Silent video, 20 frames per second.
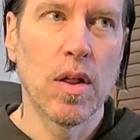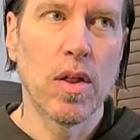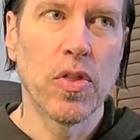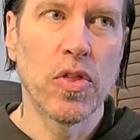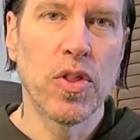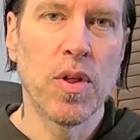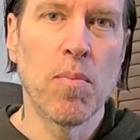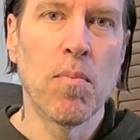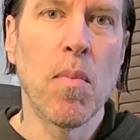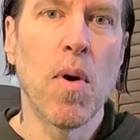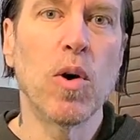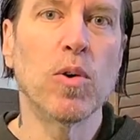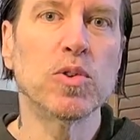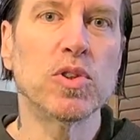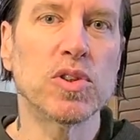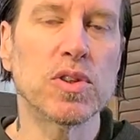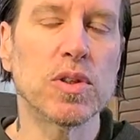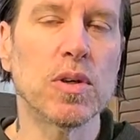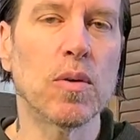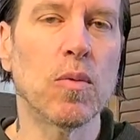
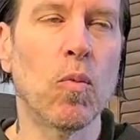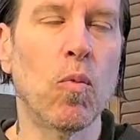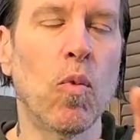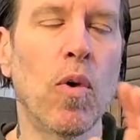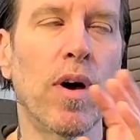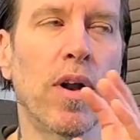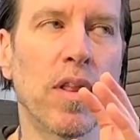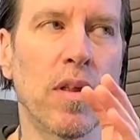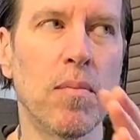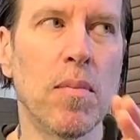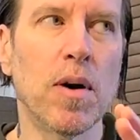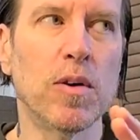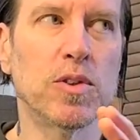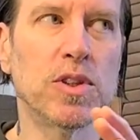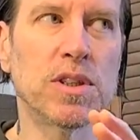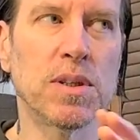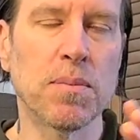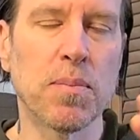one of the most